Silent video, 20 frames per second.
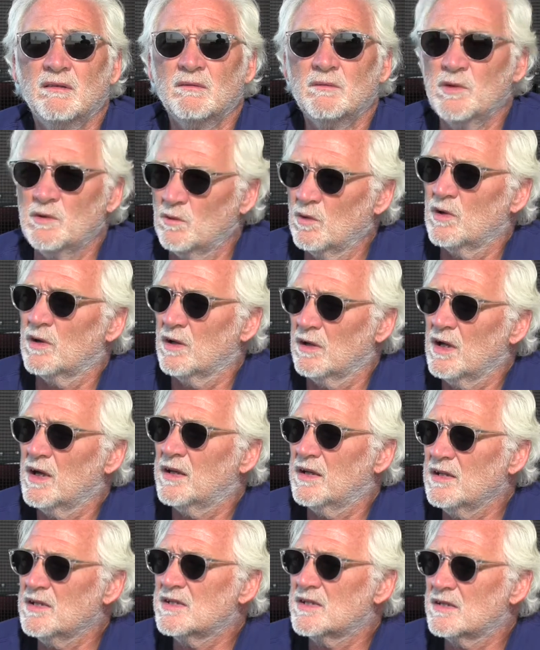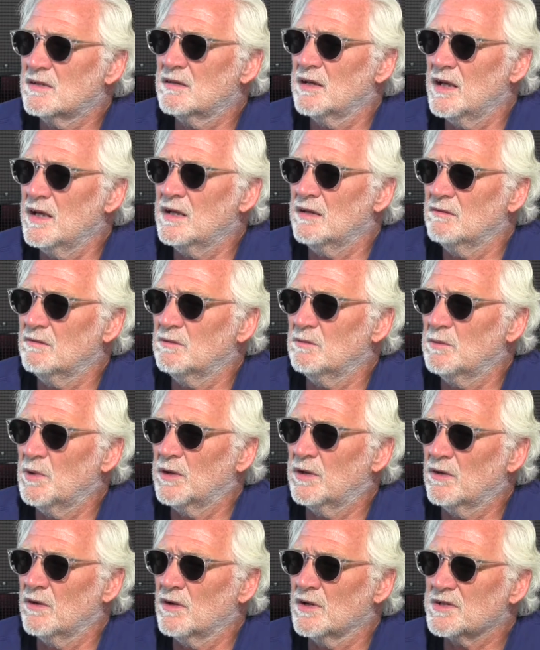We, we're a lucky state
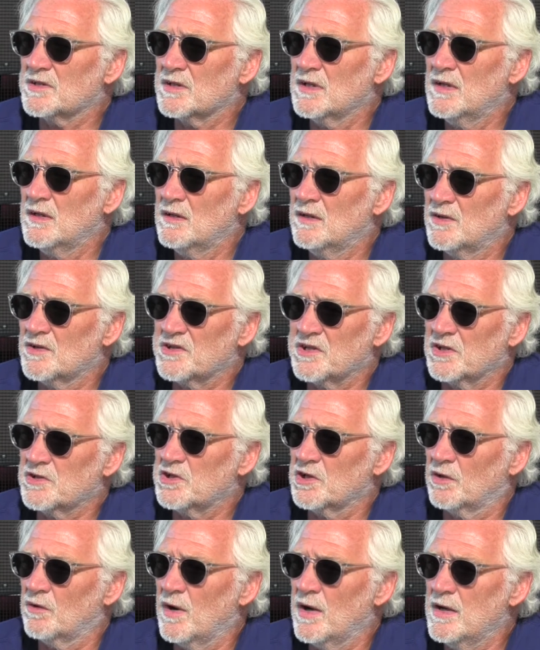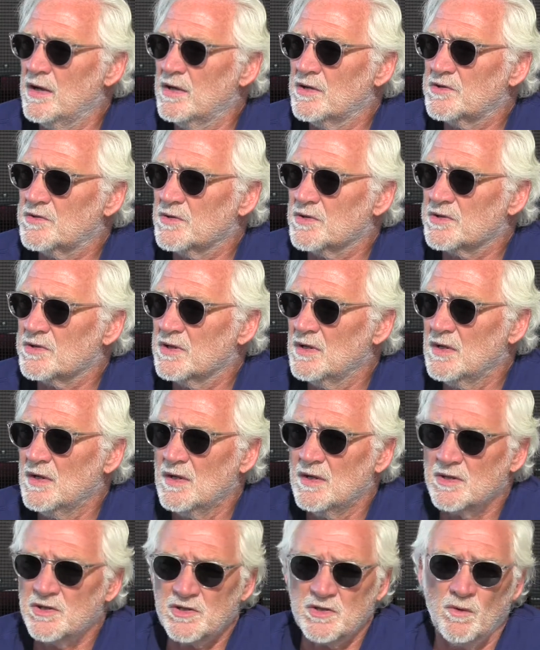because mm -hmm. there's such a great interest. Sure.
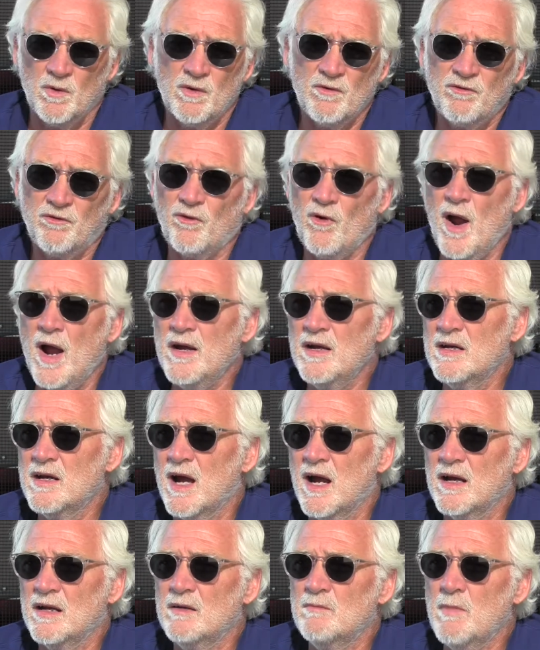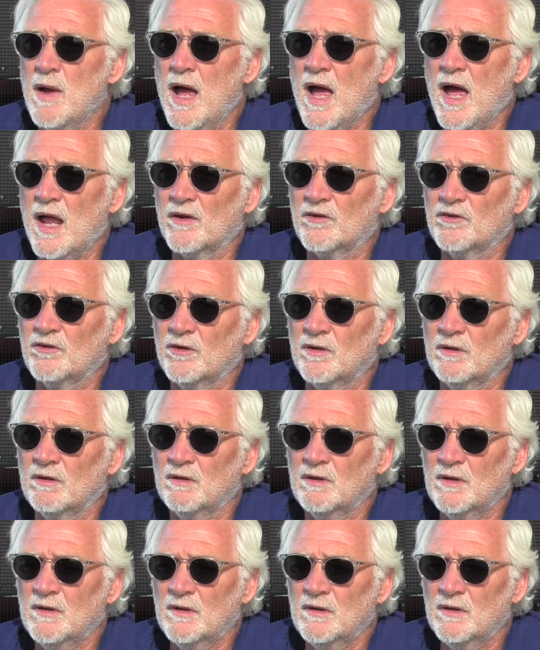So on Friday night in
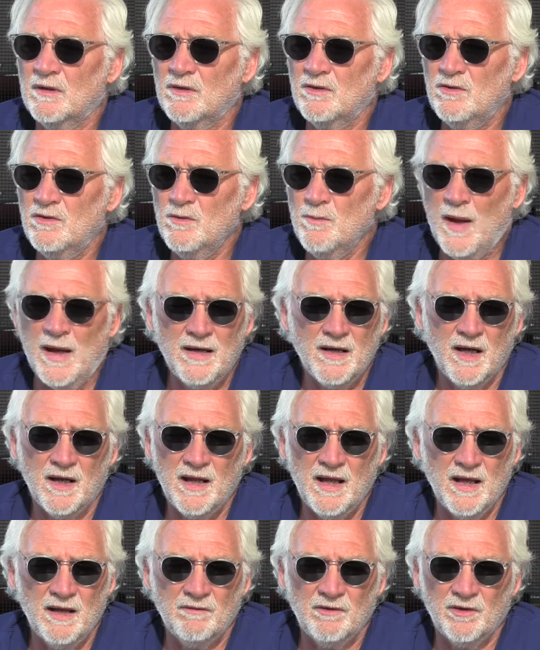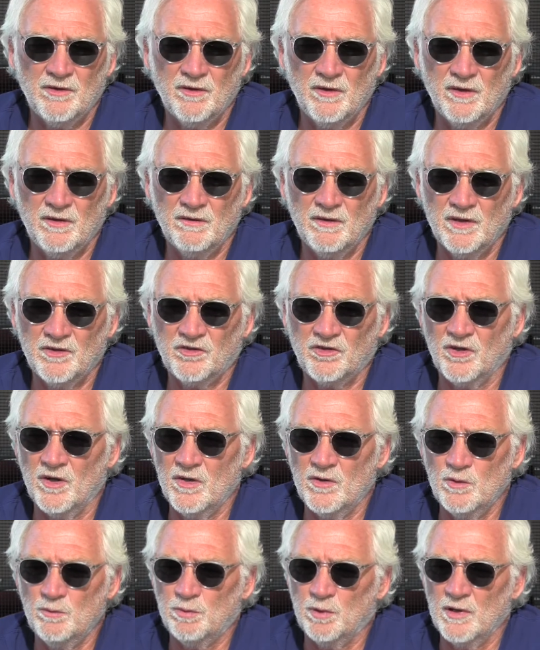Madison, you may not have a, a, a
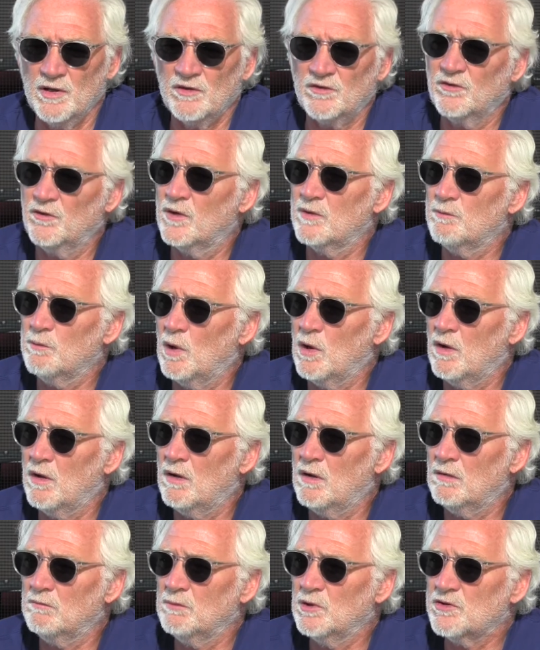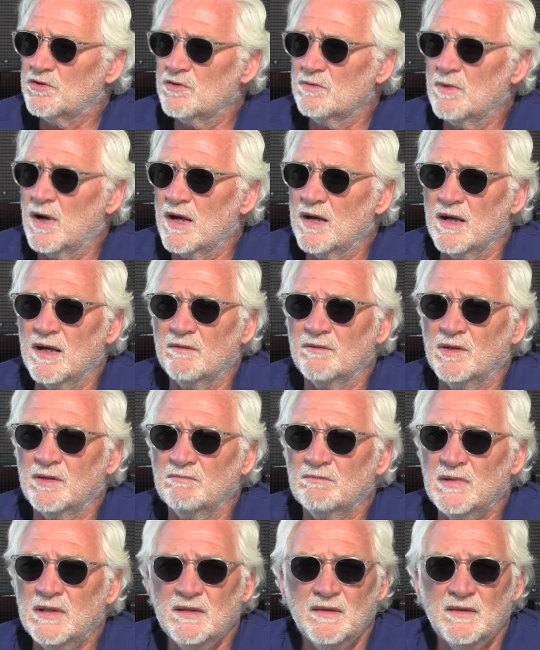son who plays football, but you might have a,